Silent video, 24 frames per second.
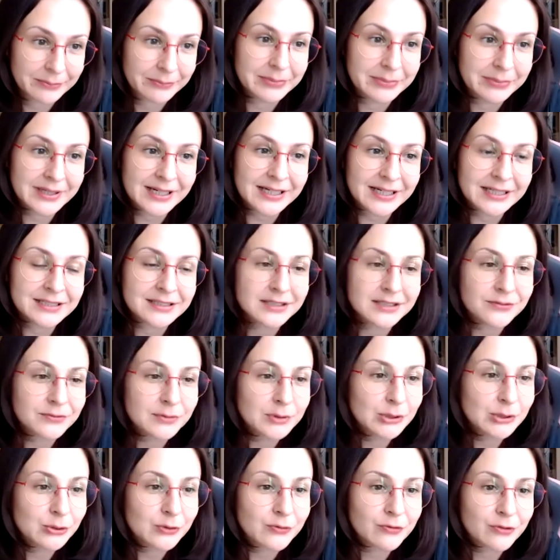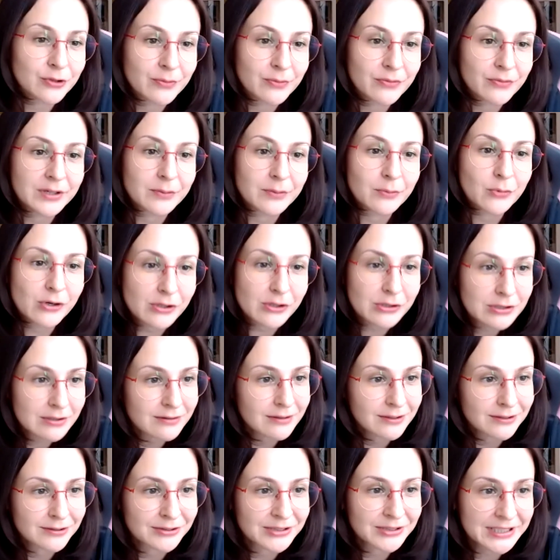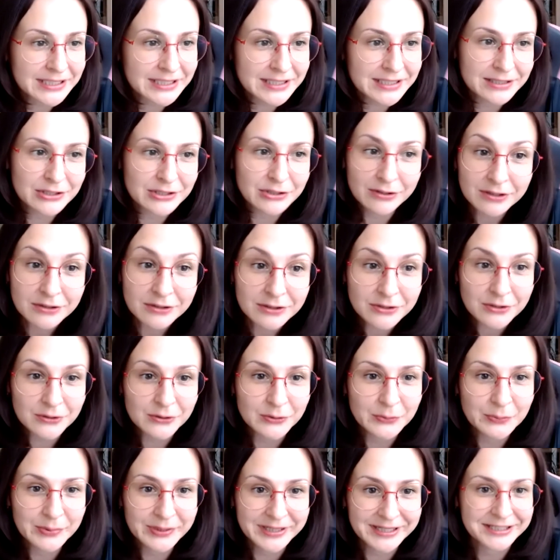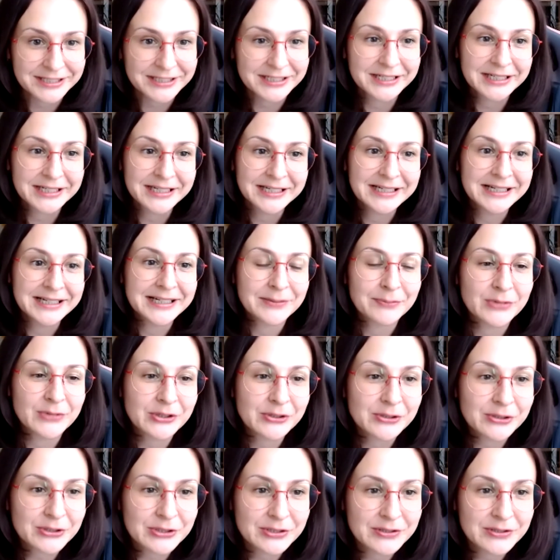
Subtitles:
But if you look from the Moscow, yes, it's not so bad, because